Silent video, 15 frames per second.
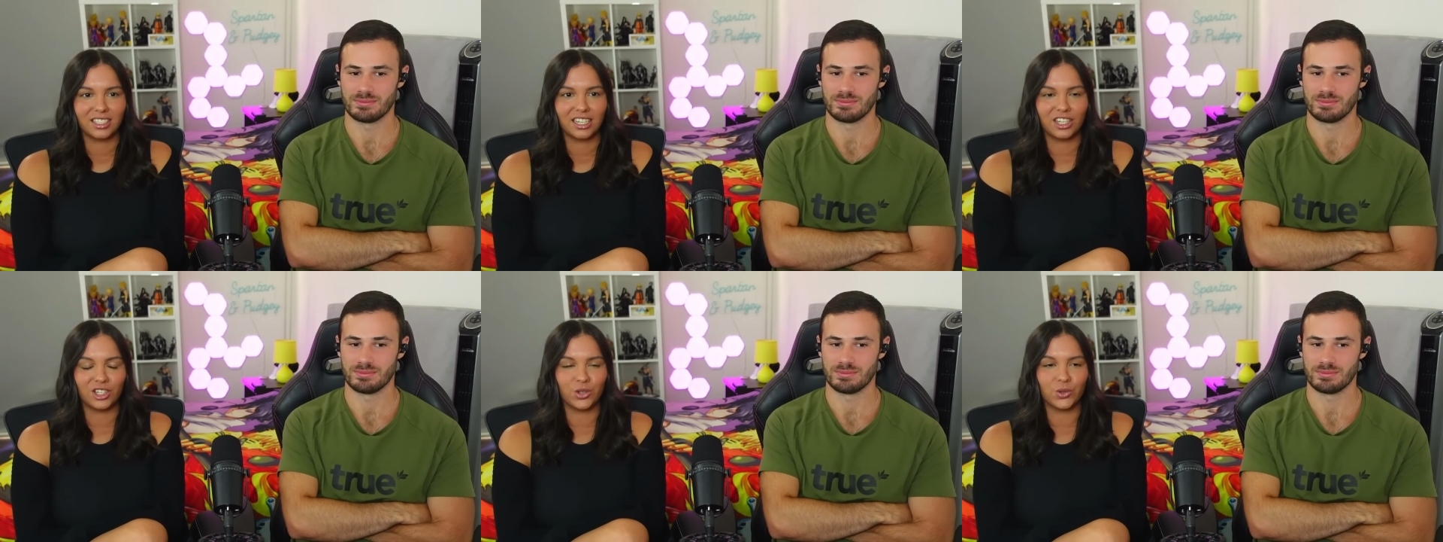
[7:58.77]

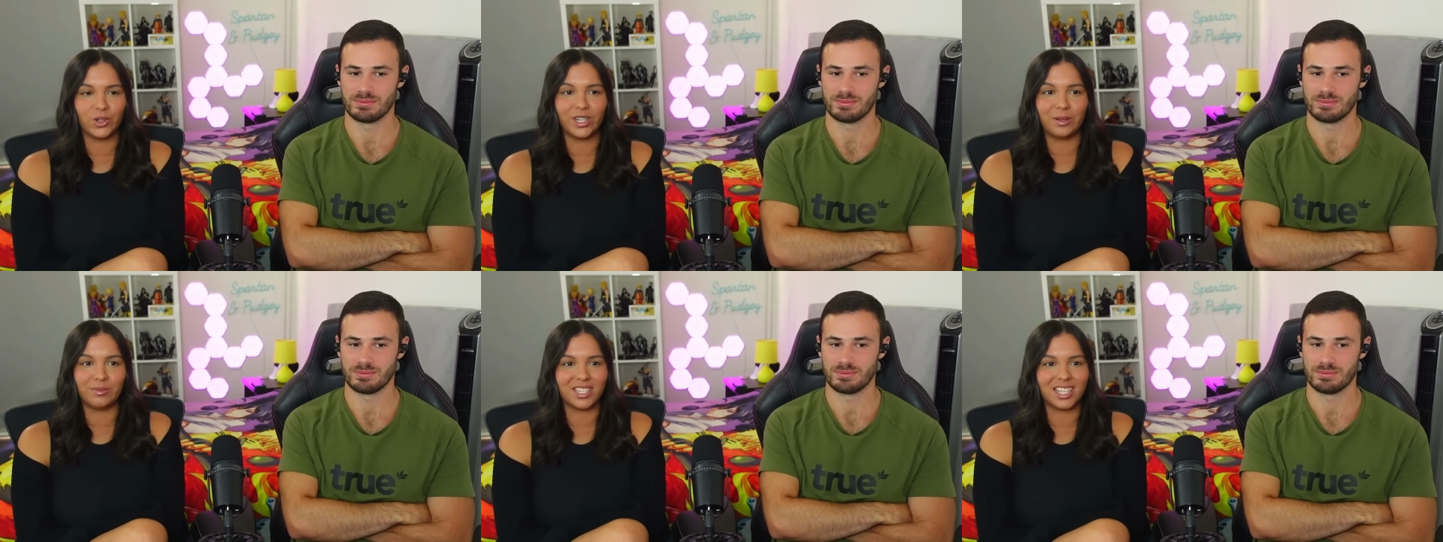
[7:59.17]
Speaker 1: I don't
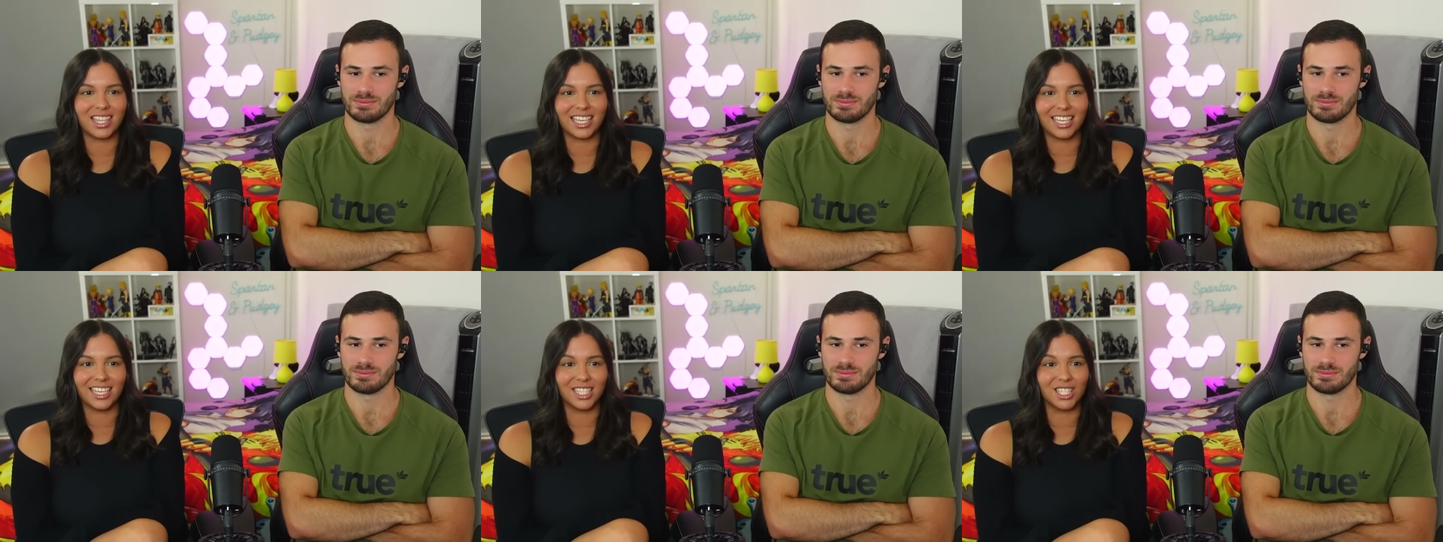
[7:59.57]
want him to
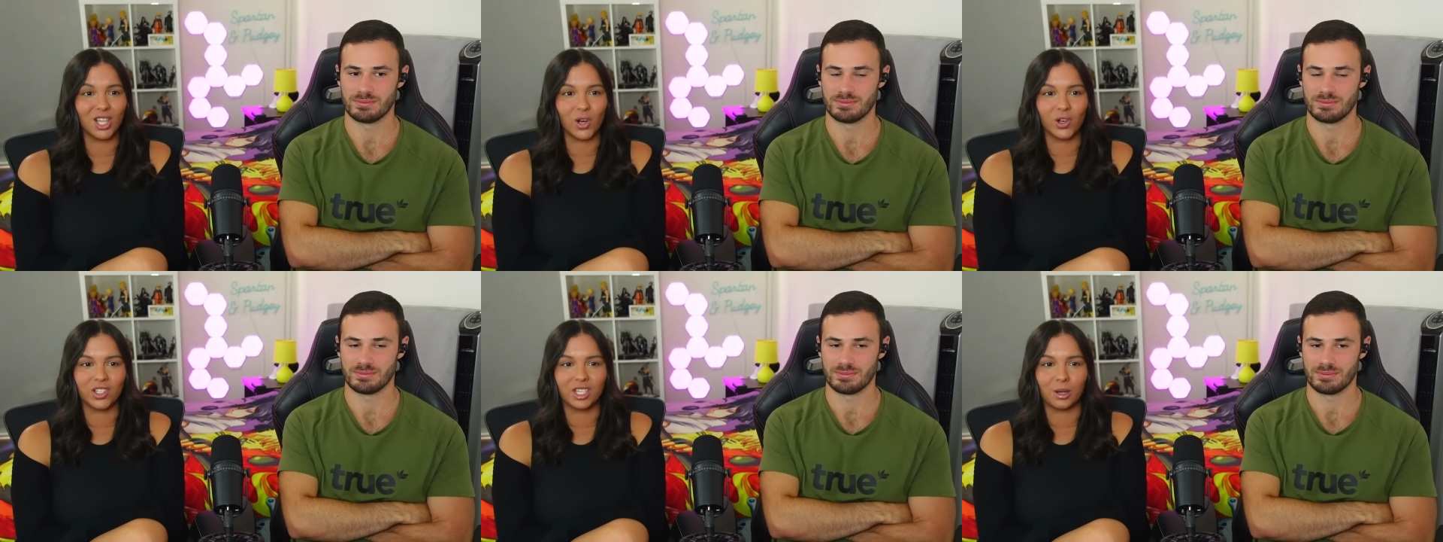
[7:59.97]
think he's
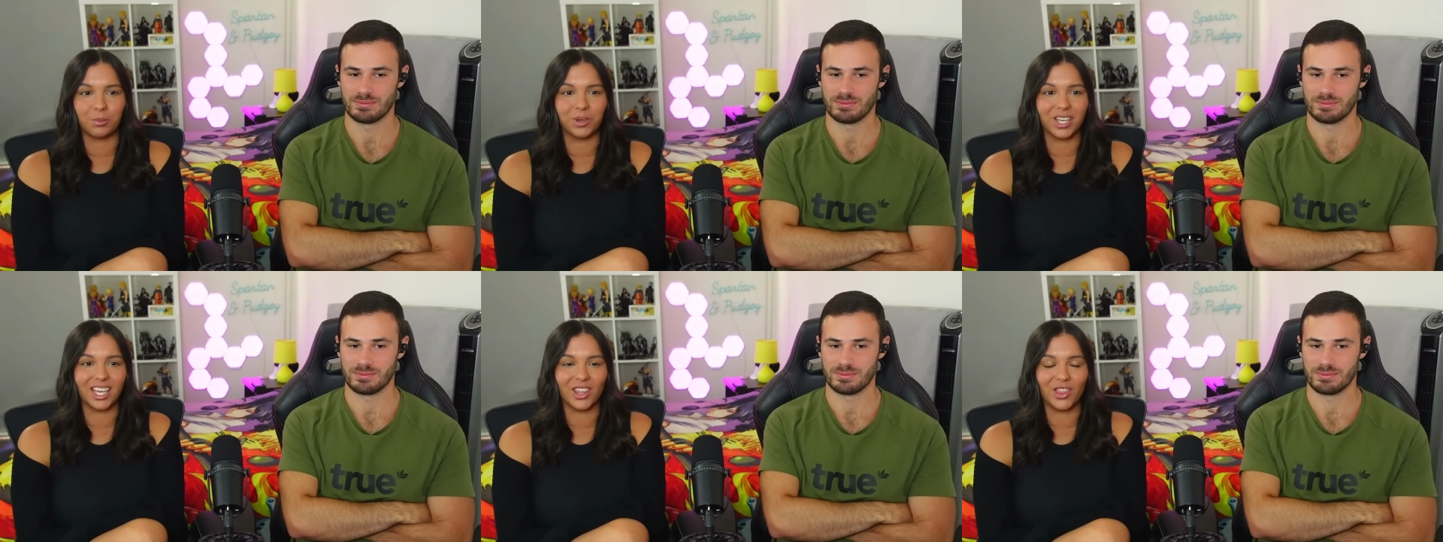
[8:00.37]
locked up
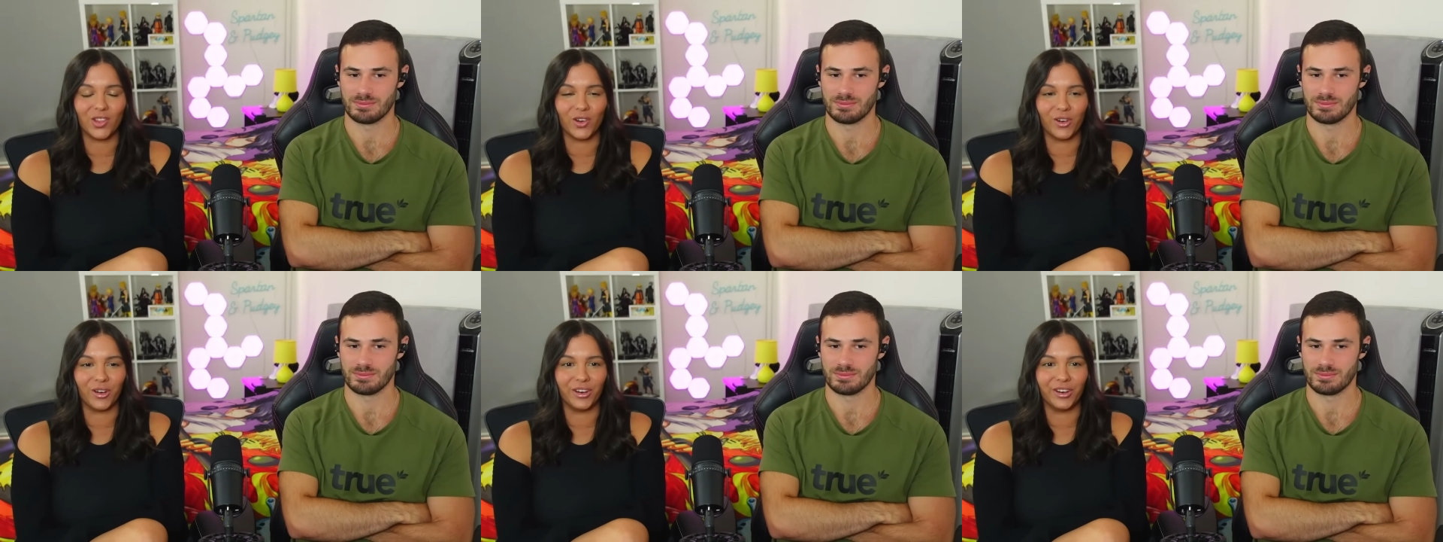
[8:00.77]
again,
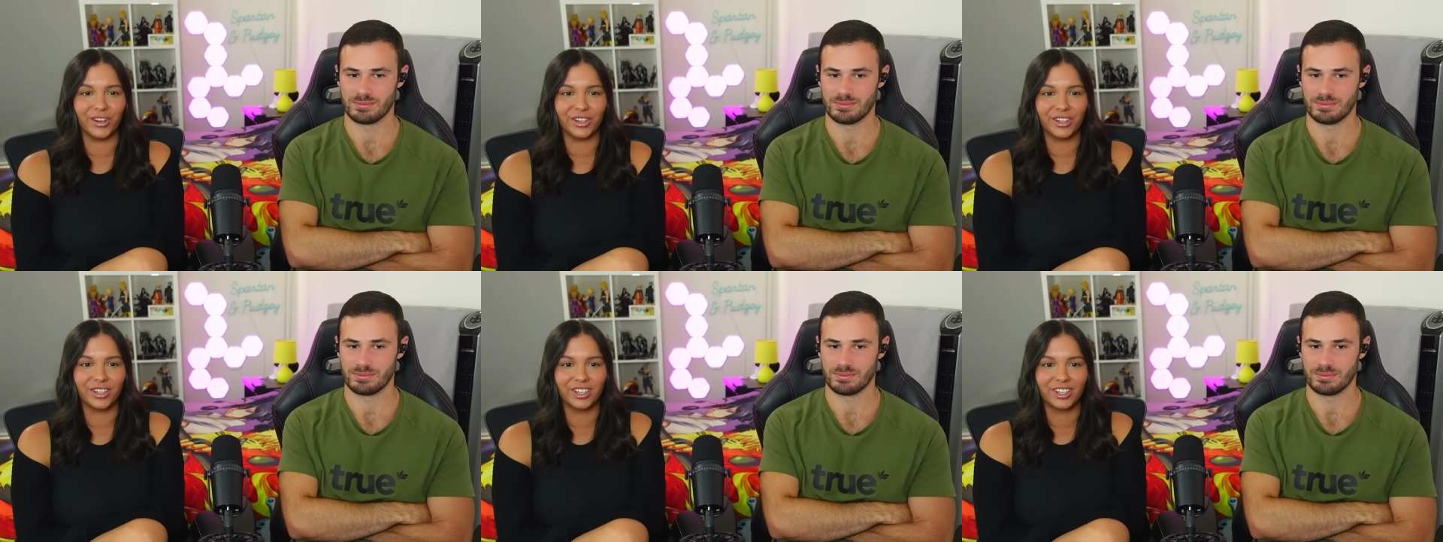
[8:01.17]
though.